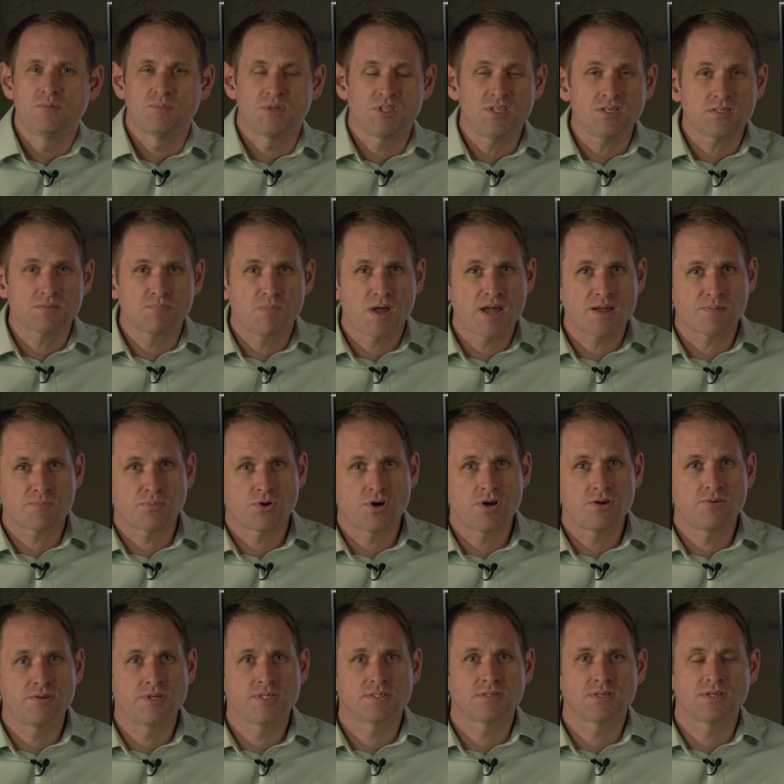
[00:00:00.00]
But this Mac
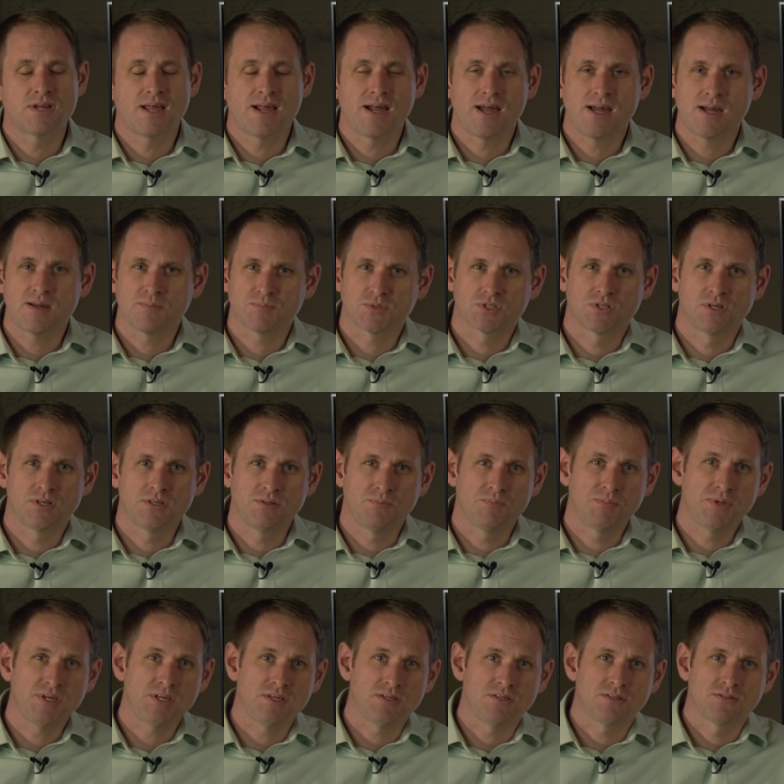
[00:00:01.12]
Pro is an
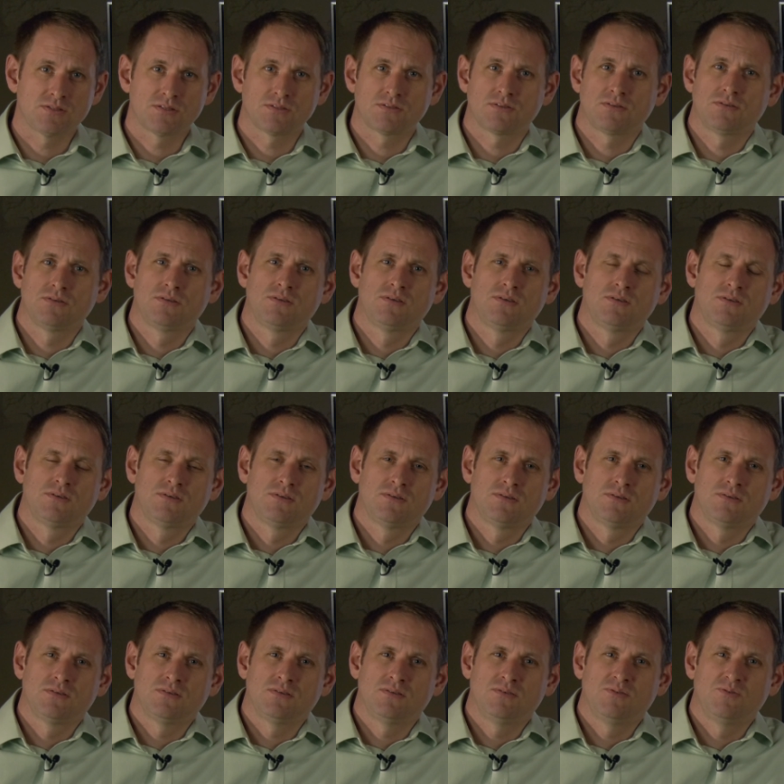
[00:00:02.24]
absolute beast,
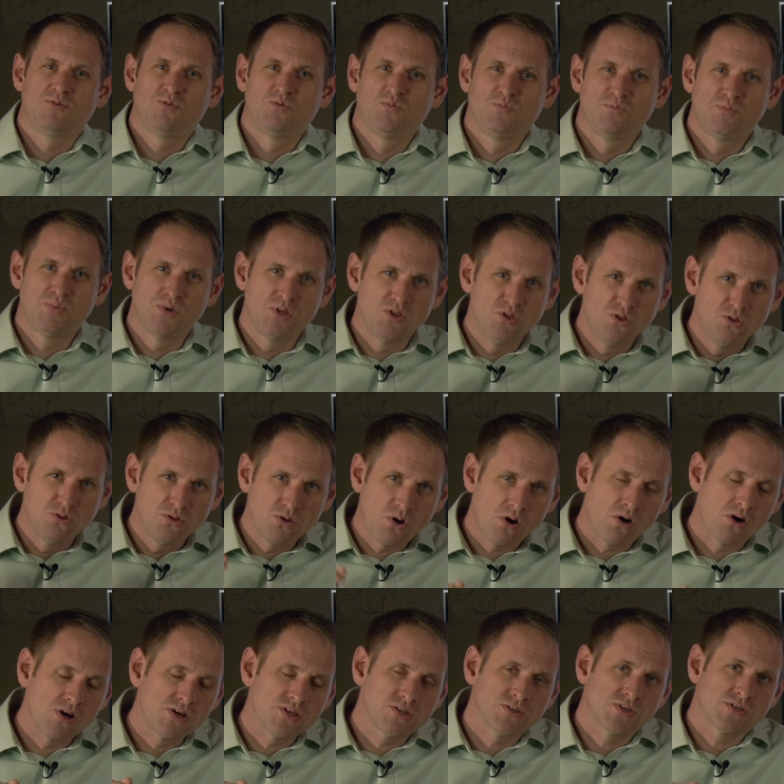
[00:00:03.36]
but
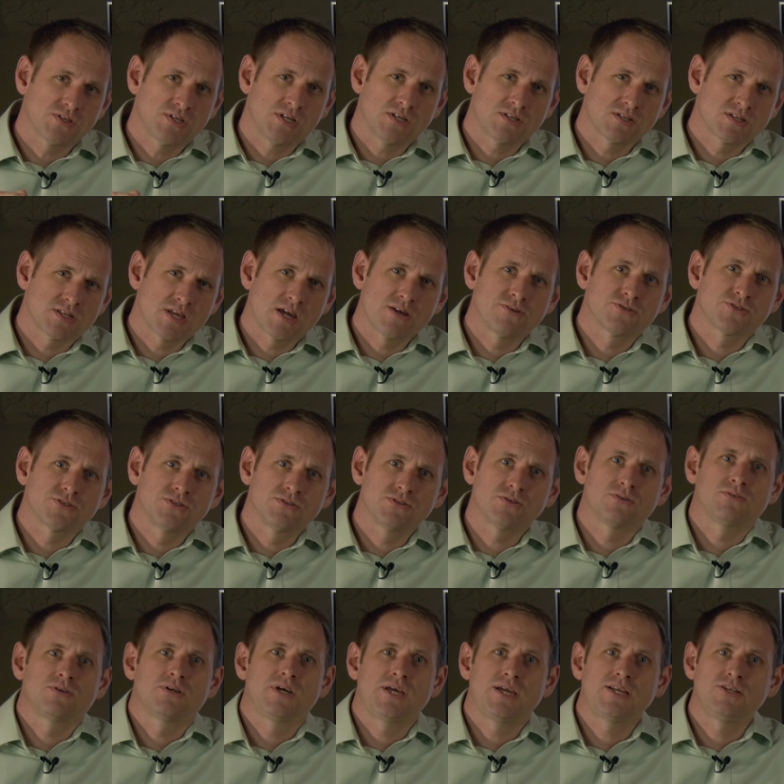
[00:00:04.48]
not at the
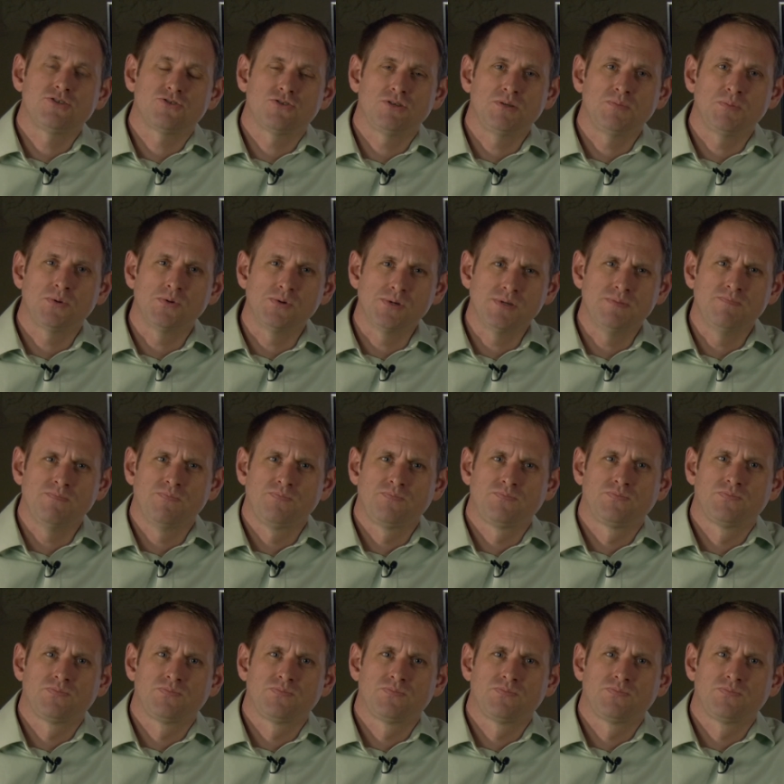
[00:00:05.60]
$6,000 entry point.